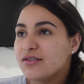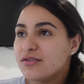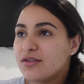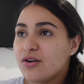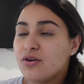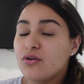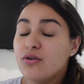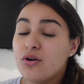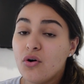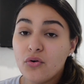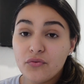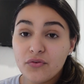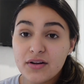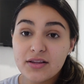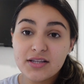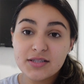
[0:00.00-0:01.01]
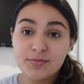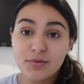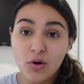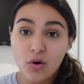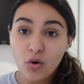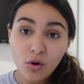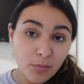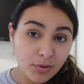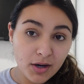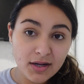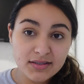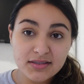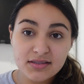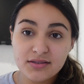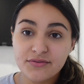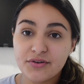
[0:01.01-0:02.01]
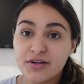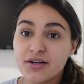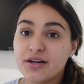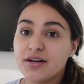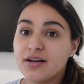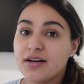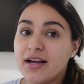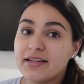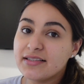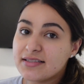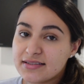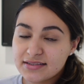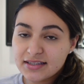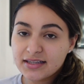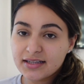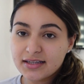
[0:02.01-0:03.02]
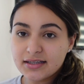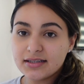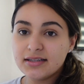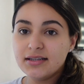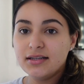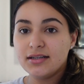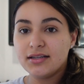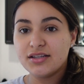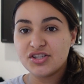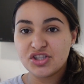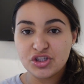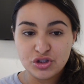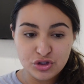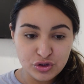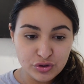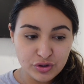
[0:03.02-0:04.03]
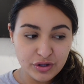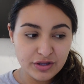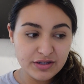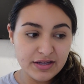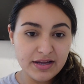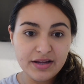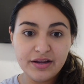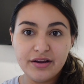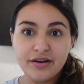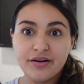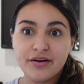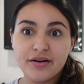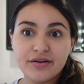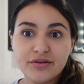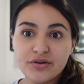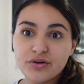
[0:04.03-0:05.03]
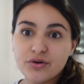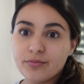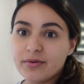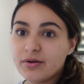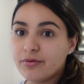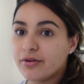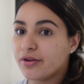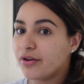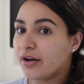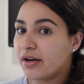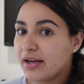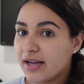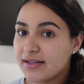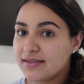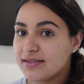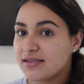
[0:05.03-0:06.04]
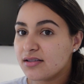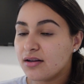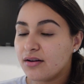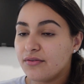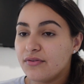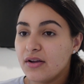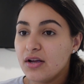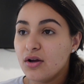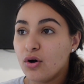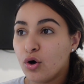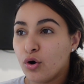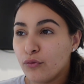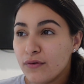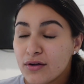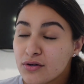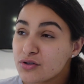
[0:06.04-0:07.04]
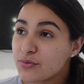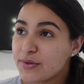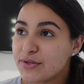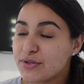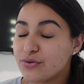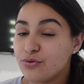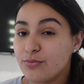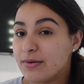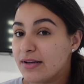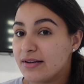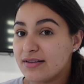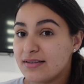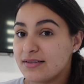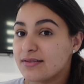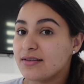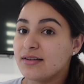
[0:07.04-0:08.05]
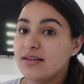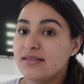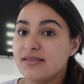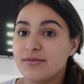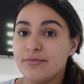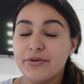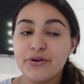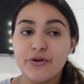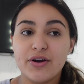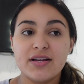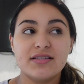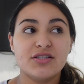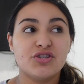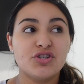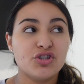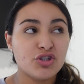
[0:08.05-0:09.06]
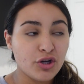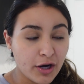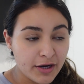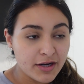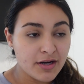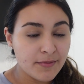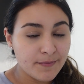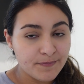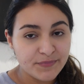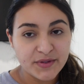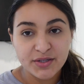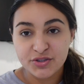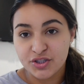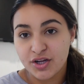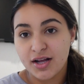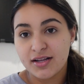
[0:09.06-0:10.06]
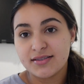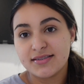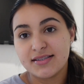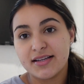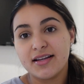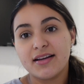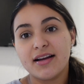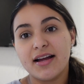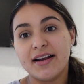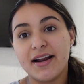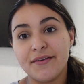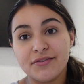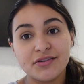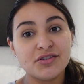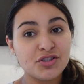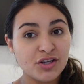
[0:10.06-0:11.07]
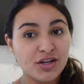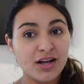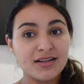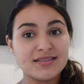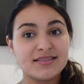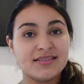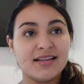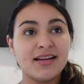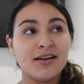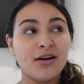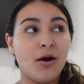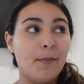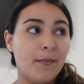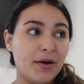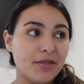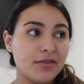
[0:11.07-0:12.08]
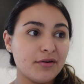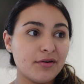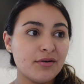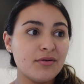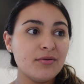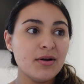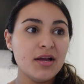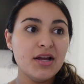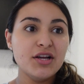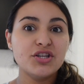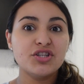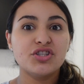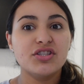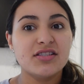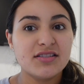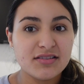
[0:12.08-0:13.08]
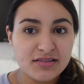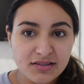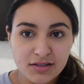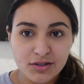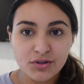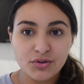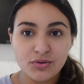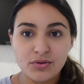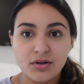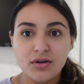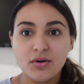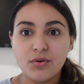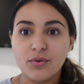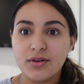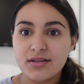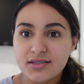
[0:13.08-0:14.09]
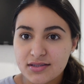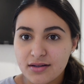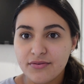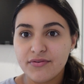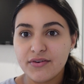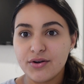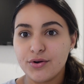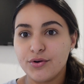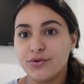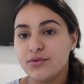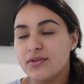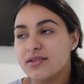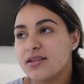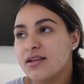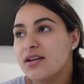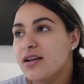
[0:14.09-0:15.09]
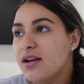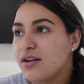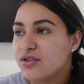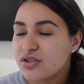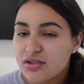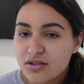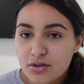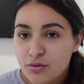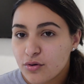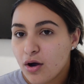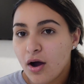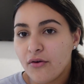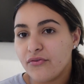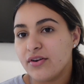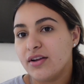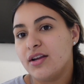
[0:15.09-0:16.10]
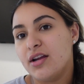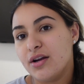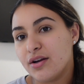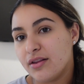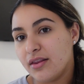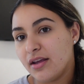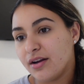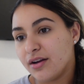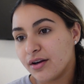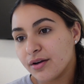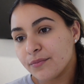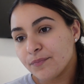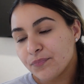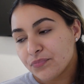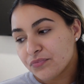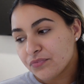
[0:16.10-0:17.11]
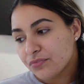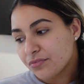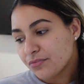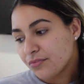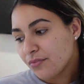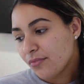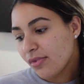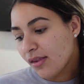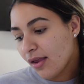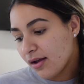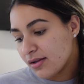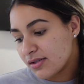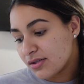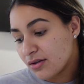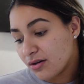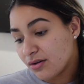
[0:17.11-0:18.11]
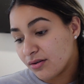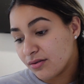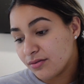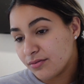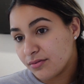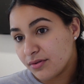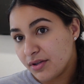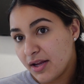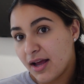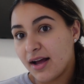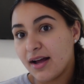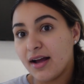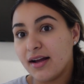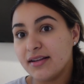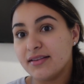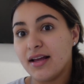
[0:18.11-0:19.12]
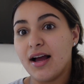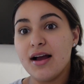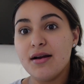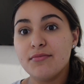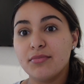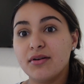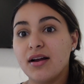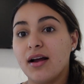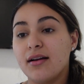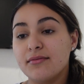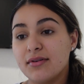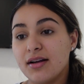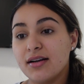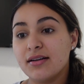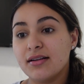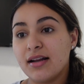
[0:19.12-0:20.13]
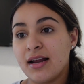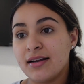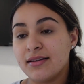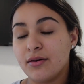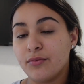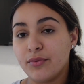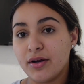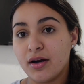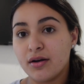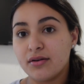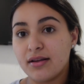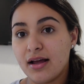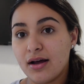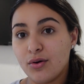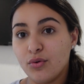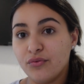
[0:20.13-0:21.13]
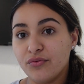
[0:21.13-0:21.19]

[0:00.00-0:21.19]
so hopefully this whole process of her getting sick because she's new to the daycare and you know being with other kids and stuff hopefully goes away soon because it's been crazy she started she got sick and ever since she got sick a month ago she's still with a stuffy nose she's still coughing here and there so yeah I, I'm, I'm kind of glad that we got that